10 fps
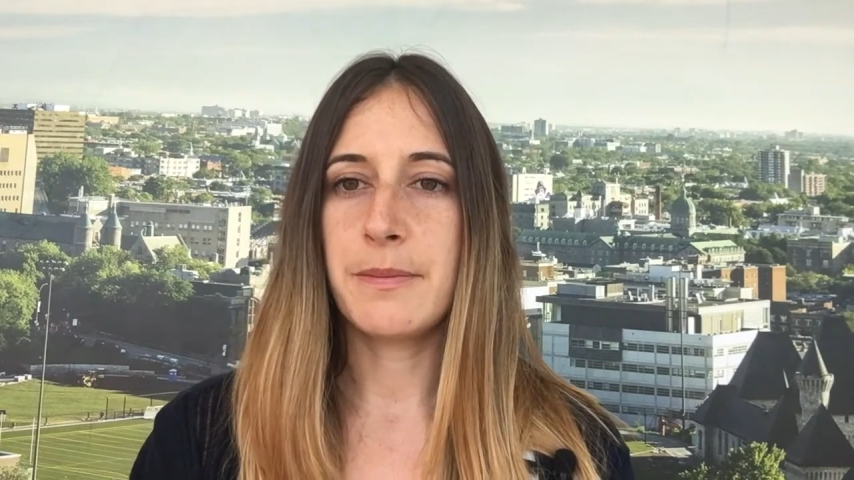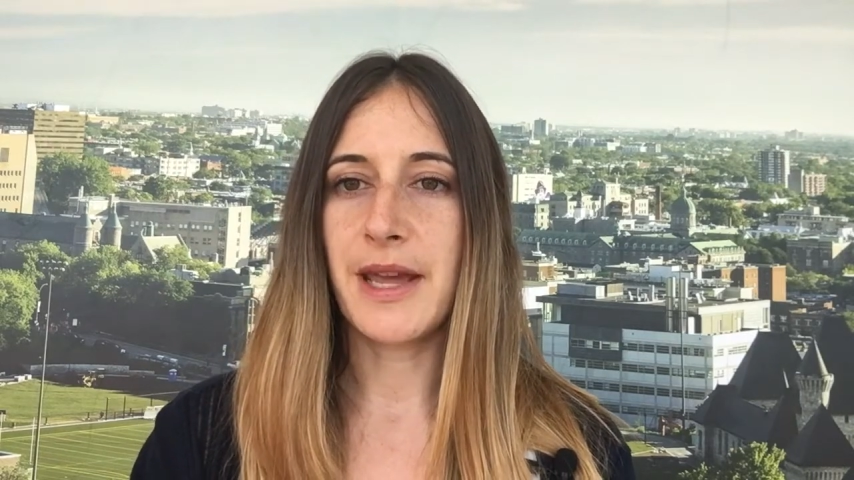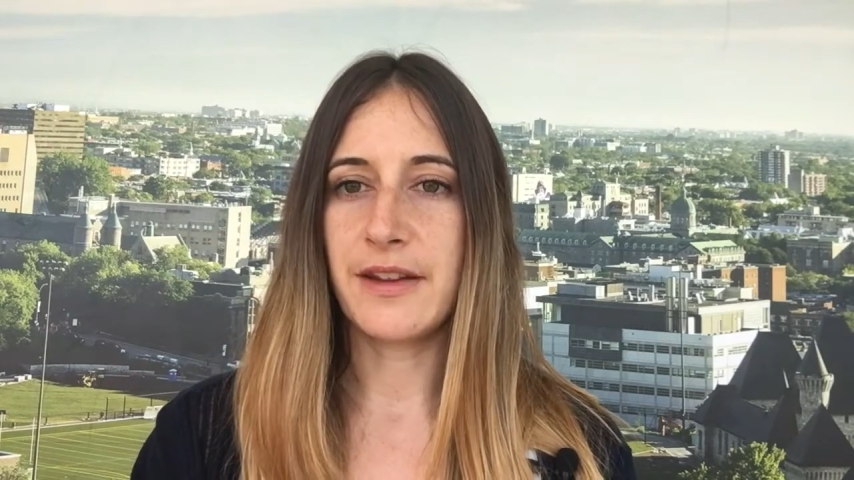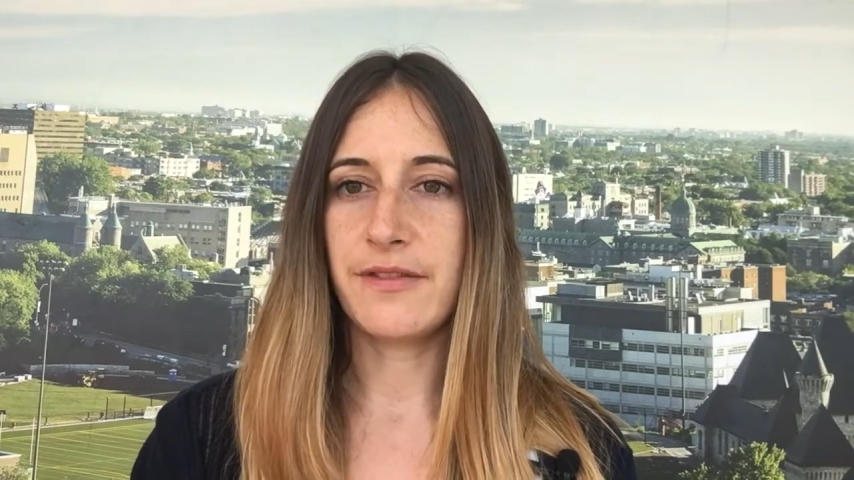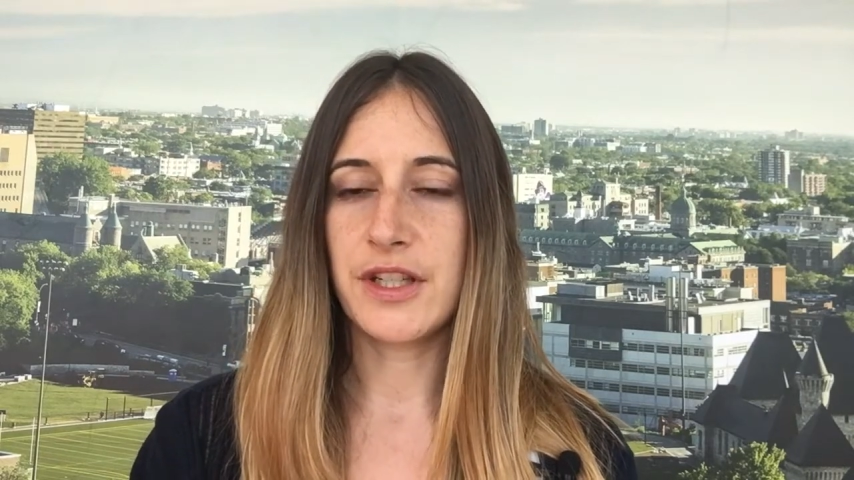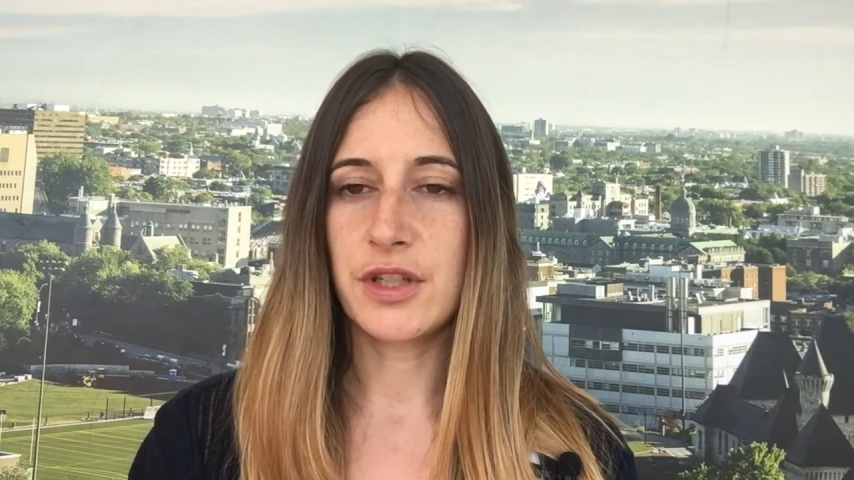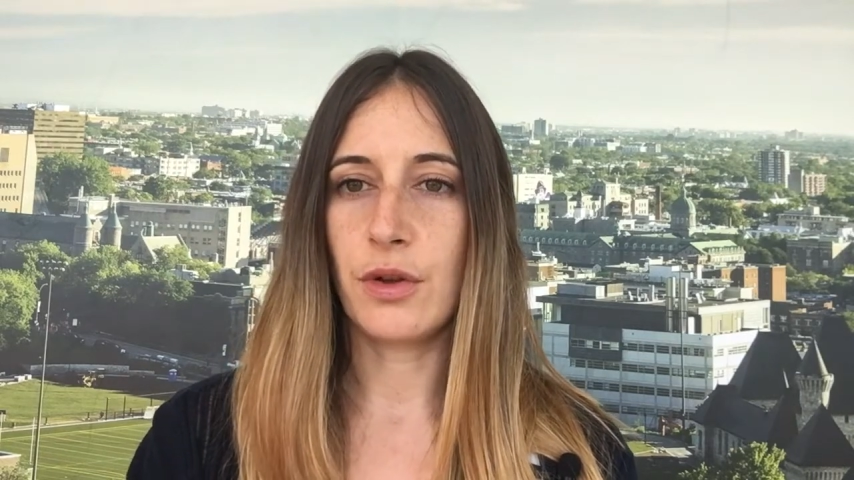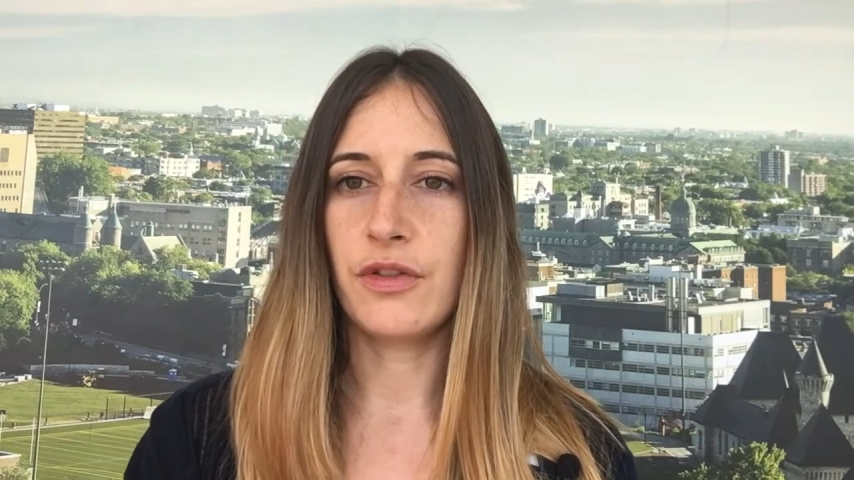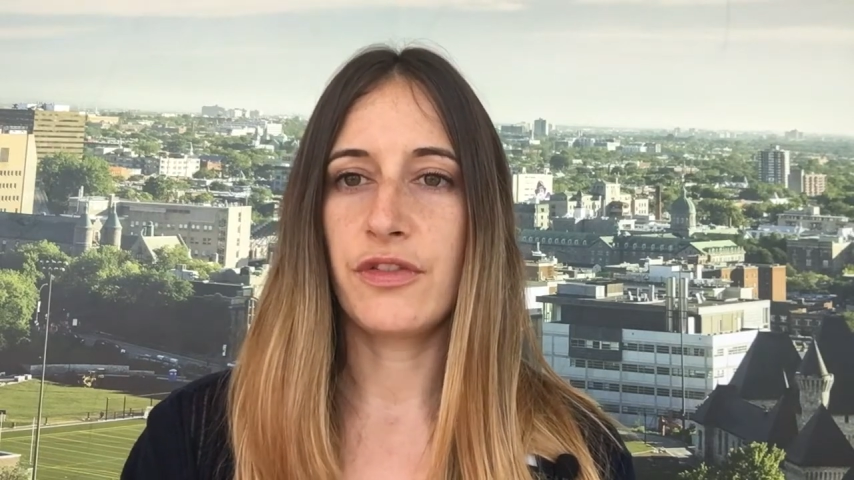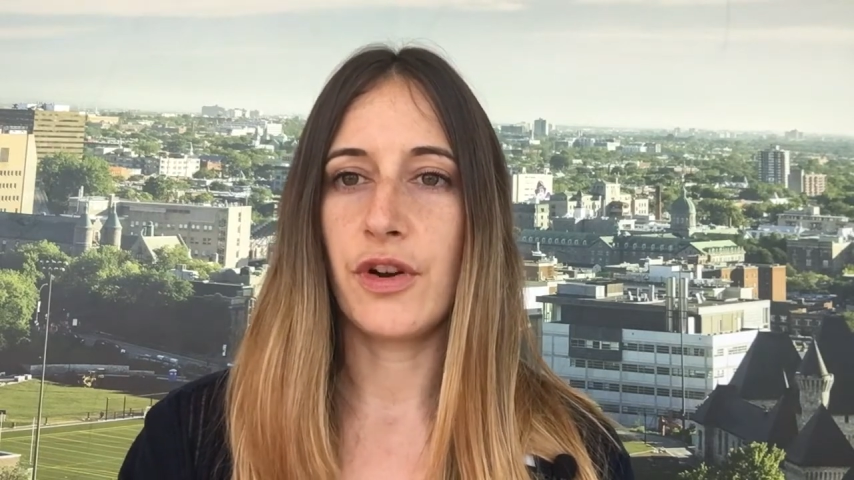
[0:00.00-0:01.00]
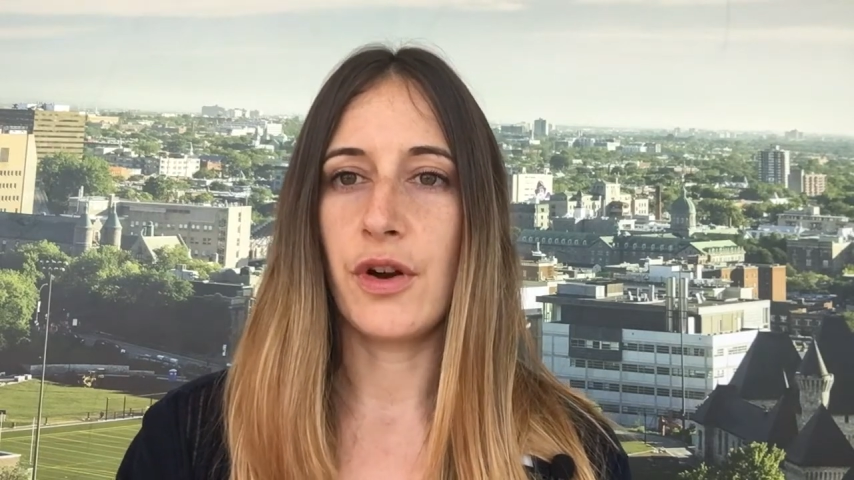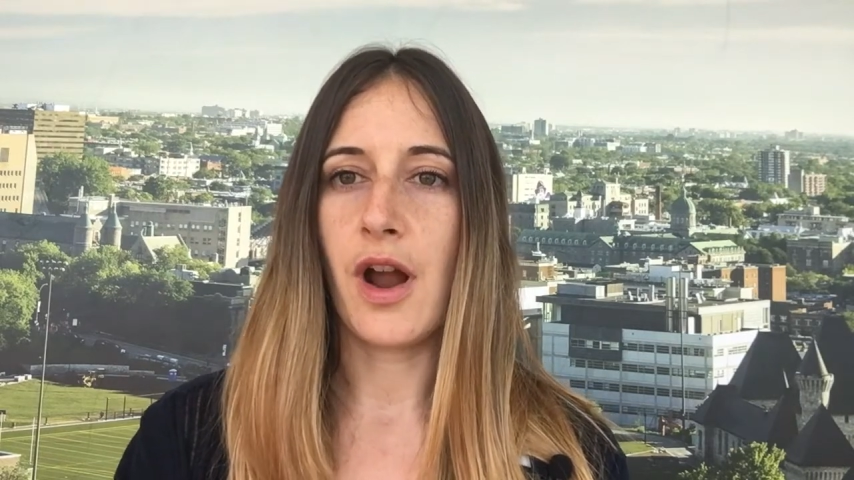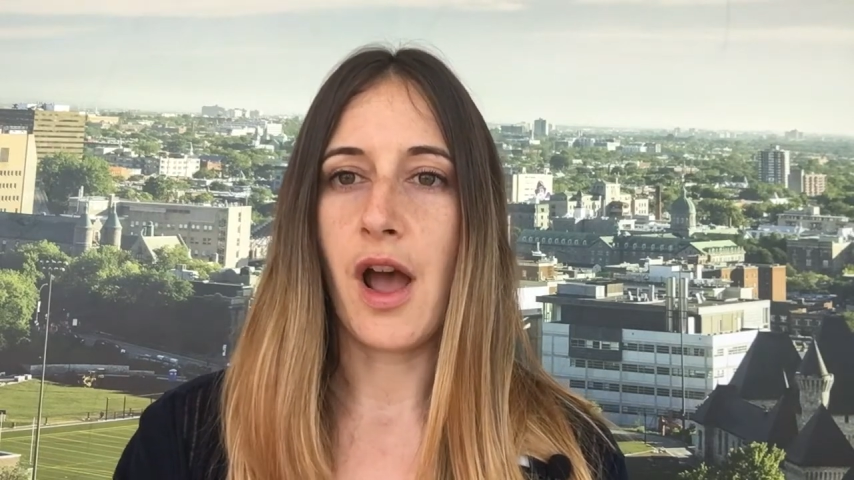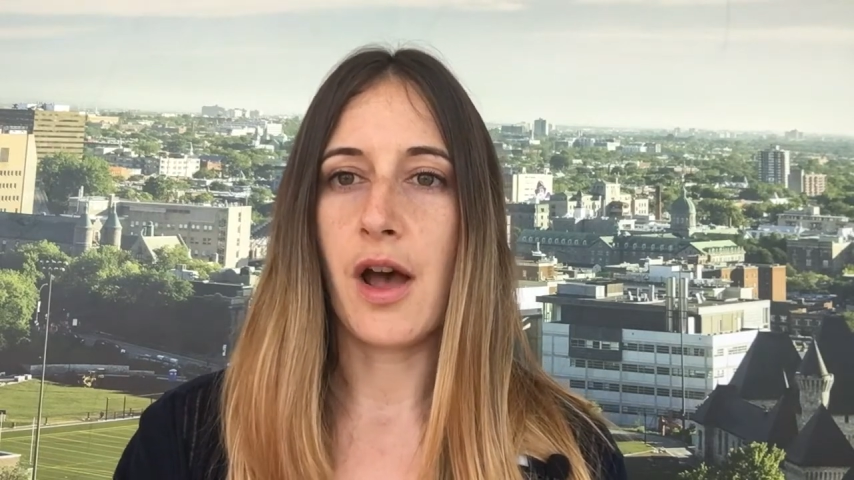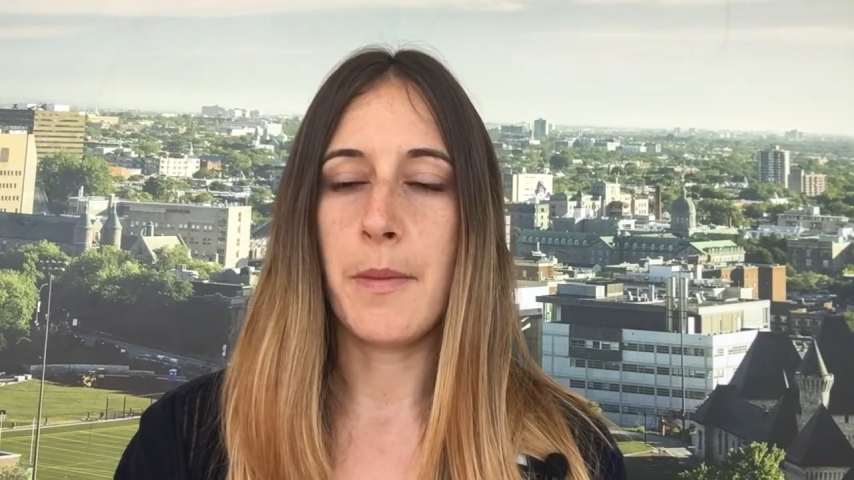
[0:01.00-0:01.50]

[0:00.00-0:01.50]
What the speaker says: beneficial for